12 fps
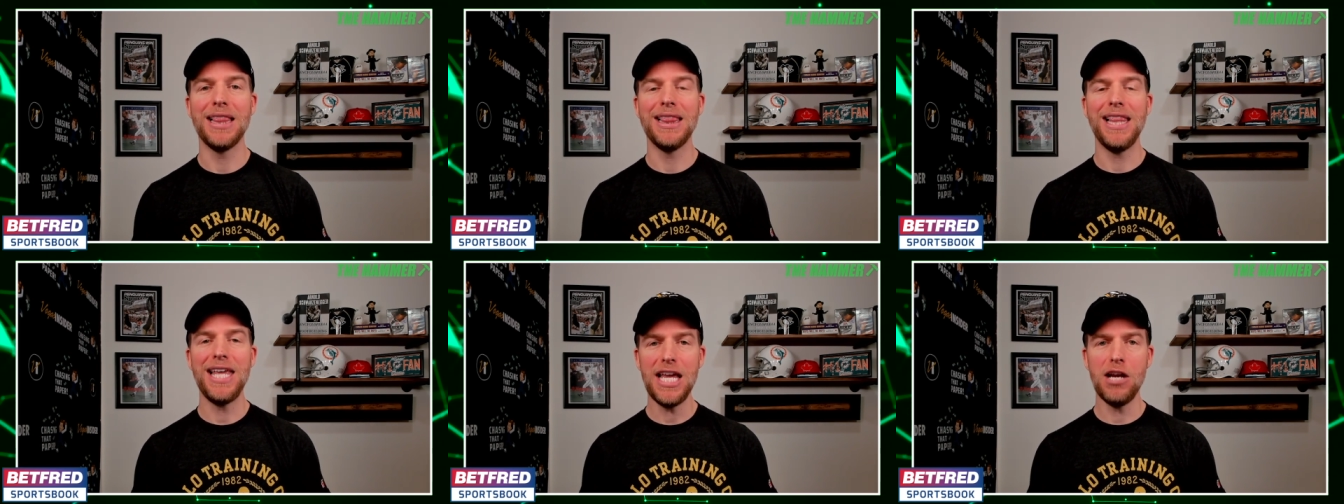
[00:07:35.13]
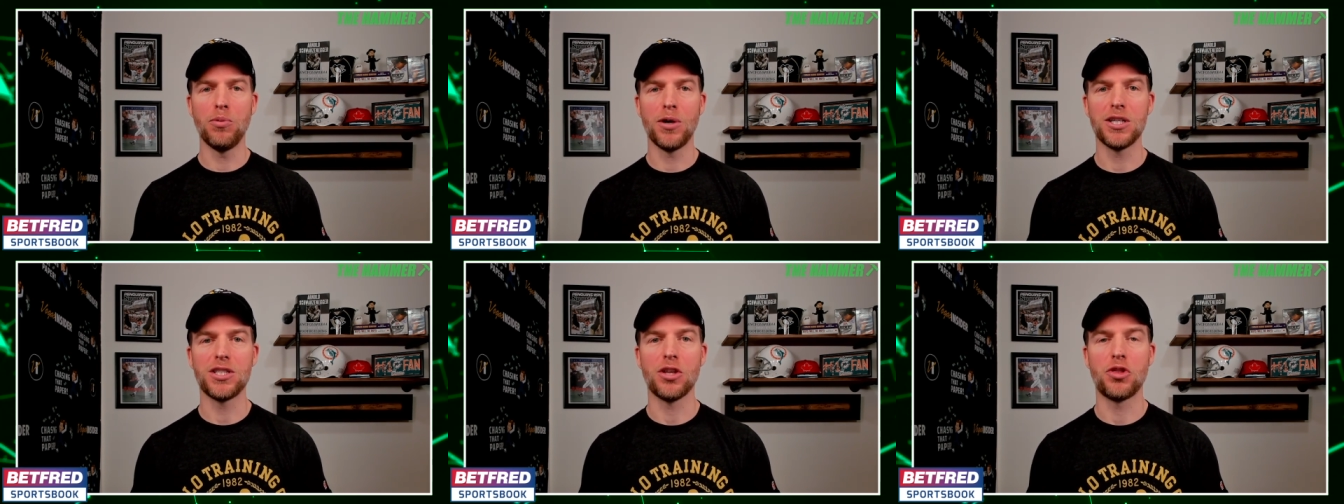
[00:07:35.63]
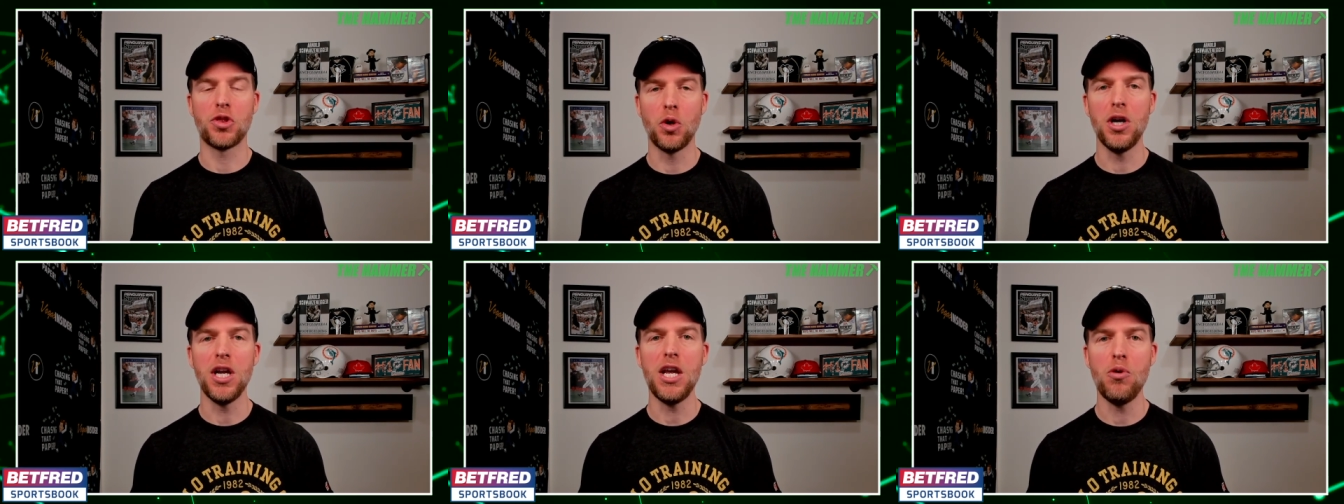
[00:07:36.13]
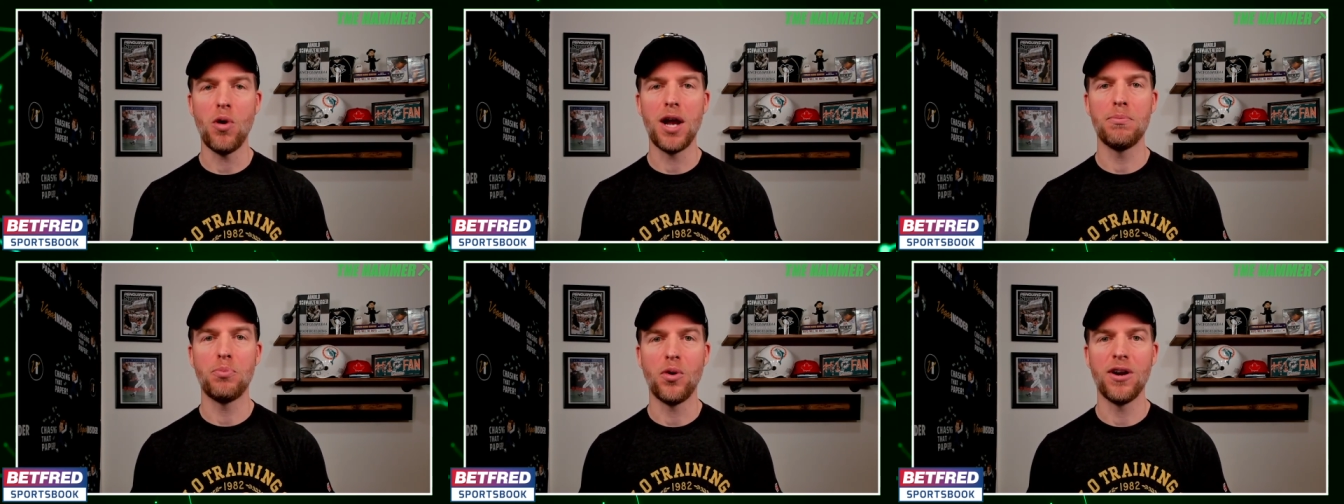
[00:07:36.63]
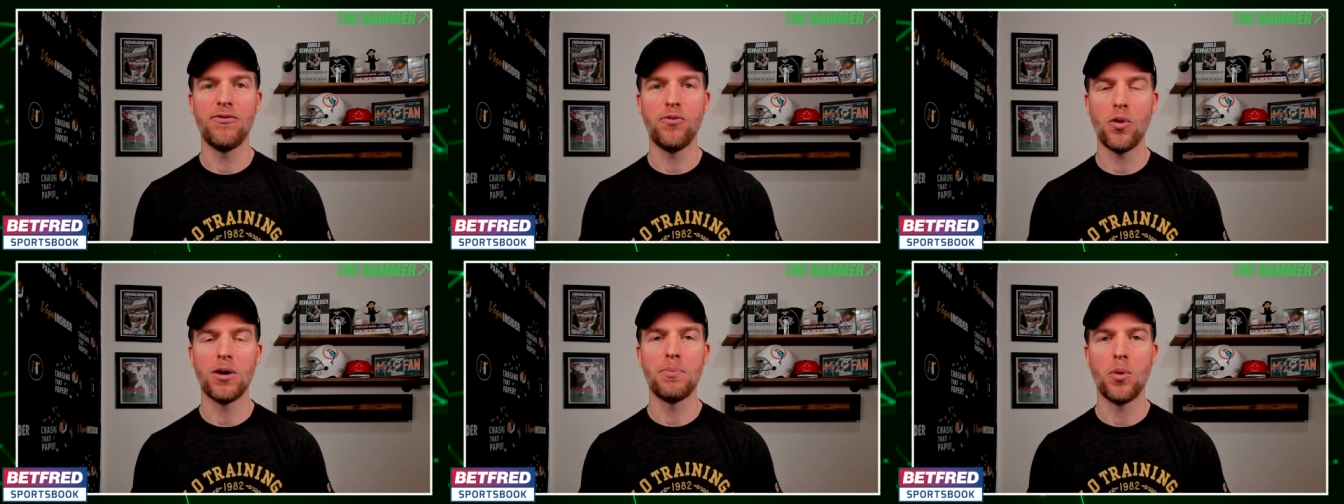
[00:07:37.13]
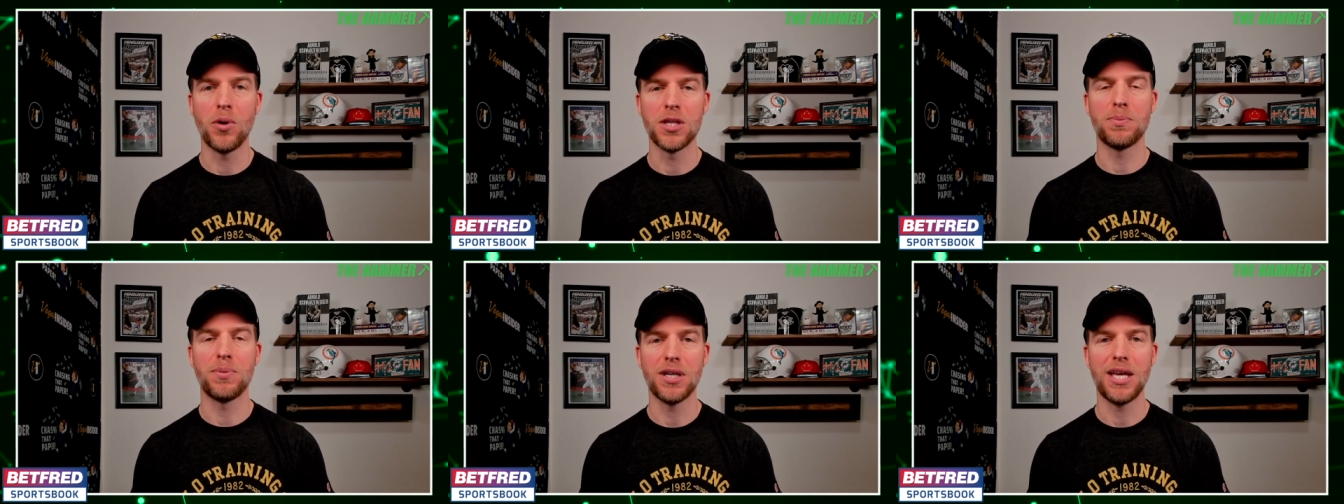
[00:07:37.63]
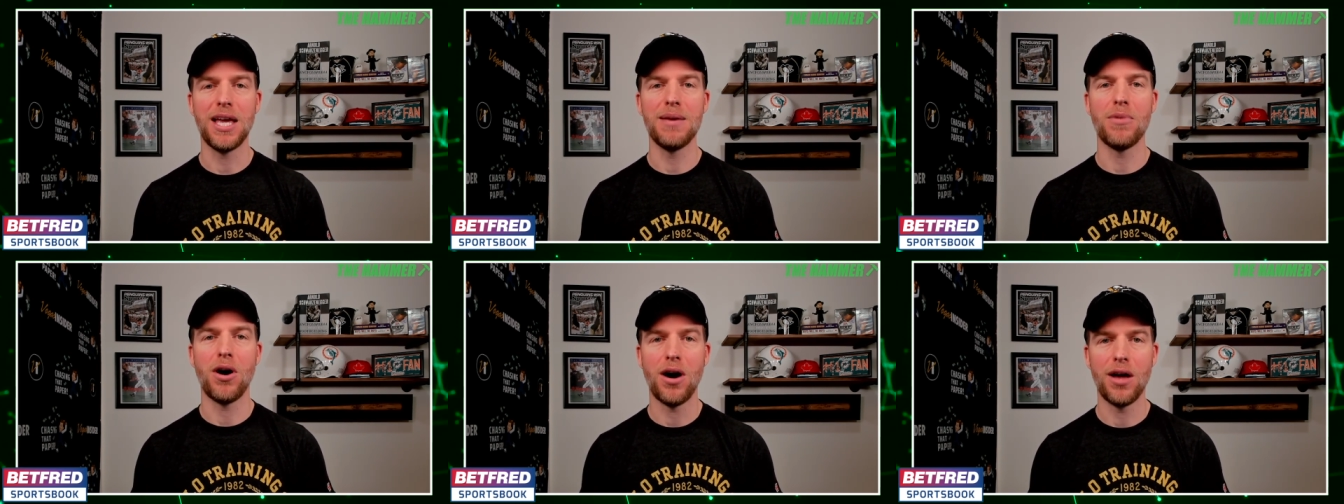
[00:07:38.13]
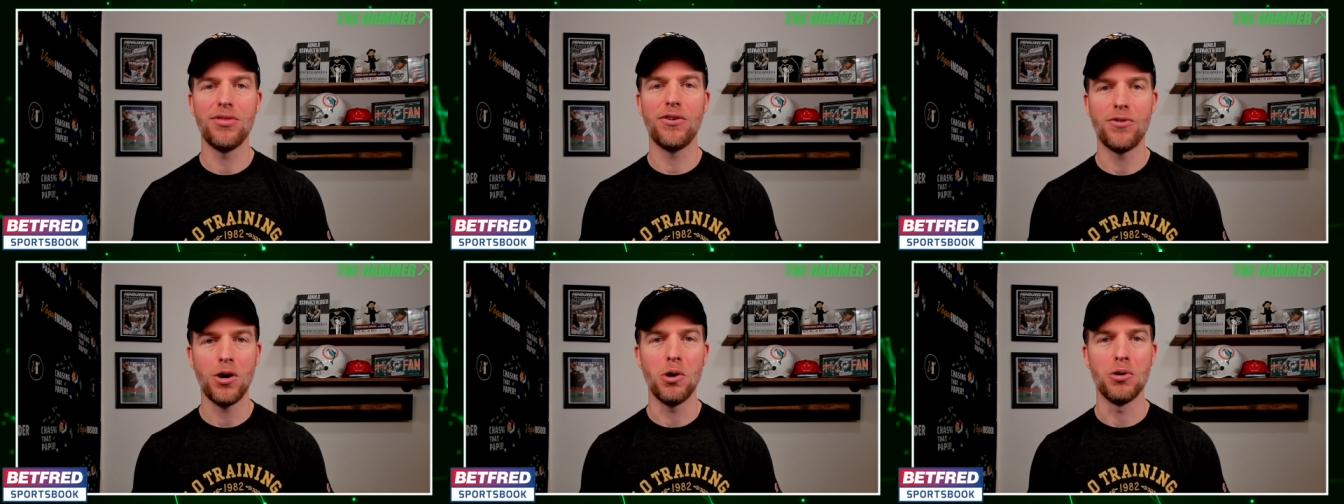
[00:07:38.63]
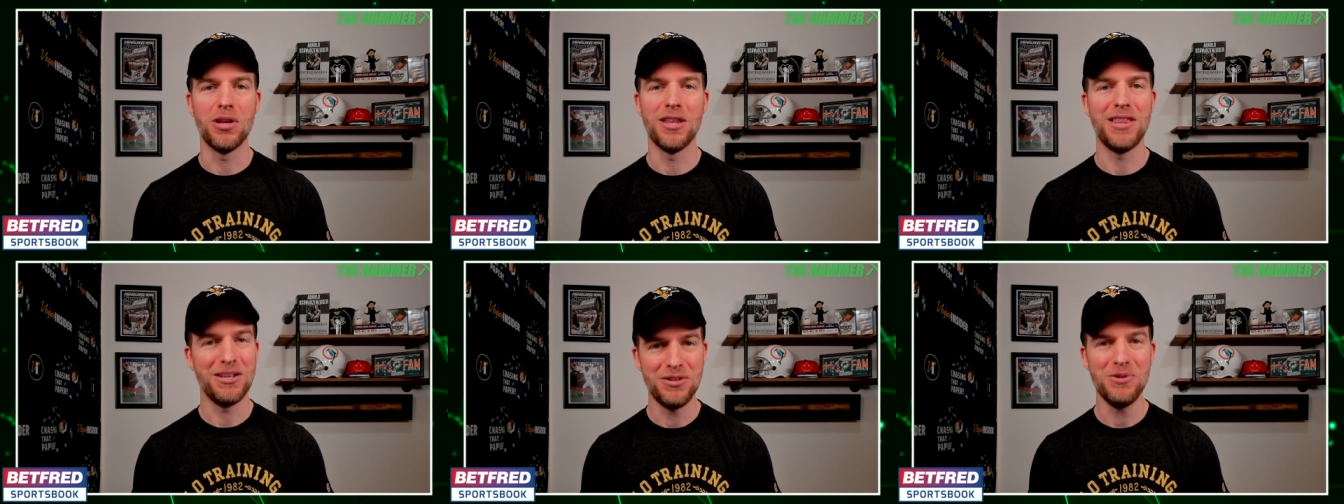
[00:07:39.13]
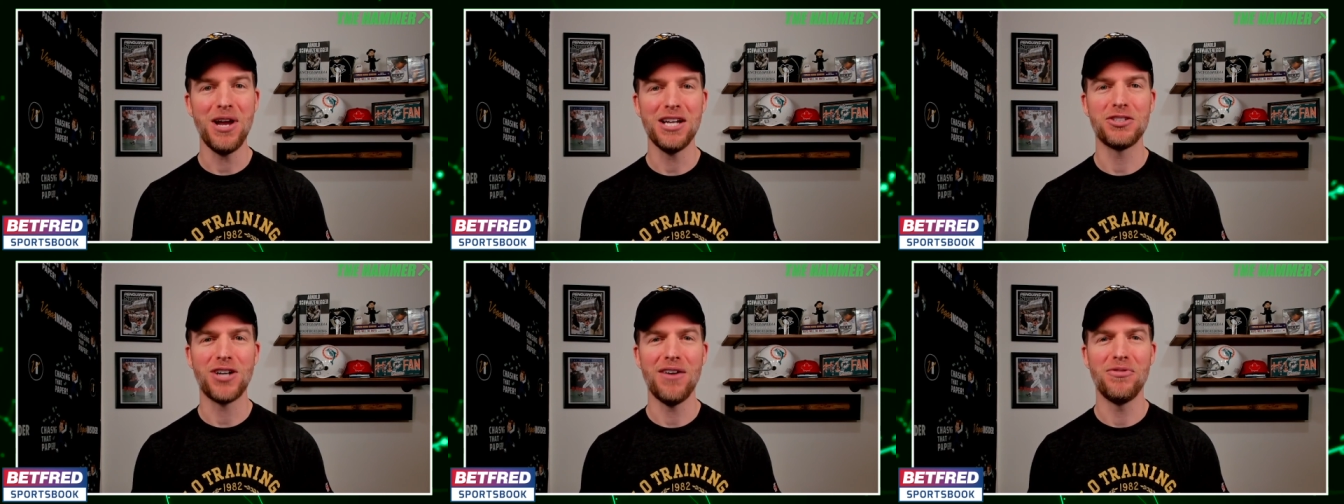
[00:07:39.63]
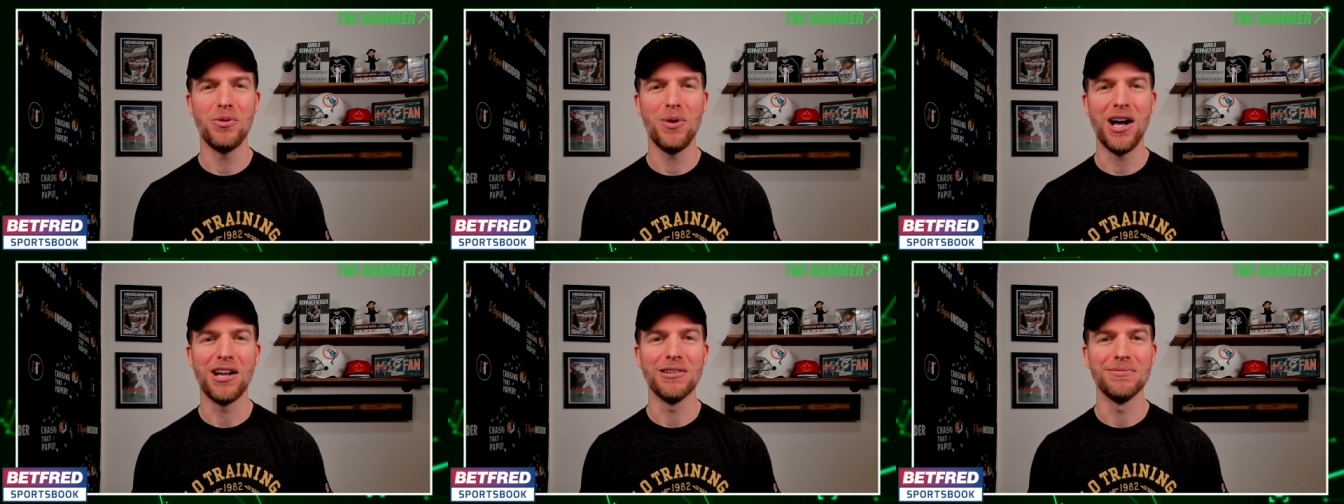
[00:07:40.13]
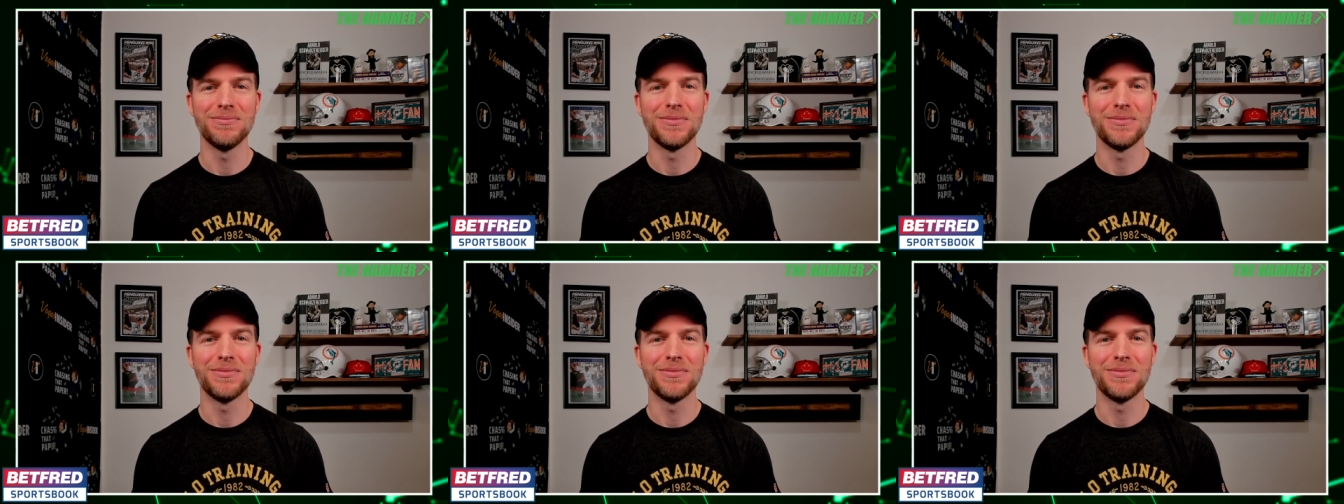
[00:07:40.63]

league-worse thirty-one point four points per game on the road. They do not travel well,